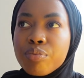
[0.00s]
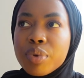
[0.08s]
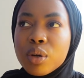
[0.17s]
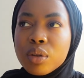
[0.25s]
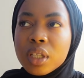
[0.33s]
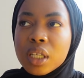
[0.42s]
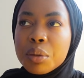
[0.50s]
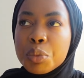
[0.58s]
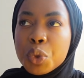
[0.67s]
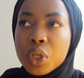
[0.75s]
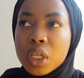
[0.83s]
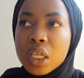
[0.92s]
build the
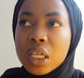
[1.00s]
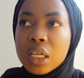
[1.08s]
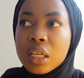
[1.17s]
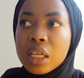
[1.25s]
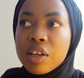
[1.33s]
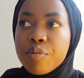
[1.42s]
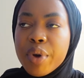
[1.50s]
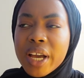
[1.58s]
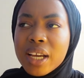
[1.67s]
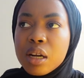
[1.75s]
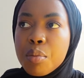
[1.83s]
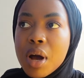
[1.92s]
community and give
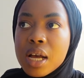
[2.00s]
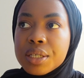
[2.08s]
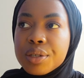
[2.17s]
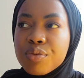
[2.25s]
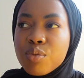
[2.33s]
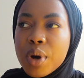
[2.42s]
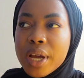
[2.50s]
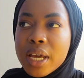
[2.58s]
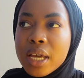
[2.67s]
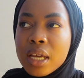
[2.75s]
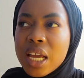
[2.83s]
back in a positive way,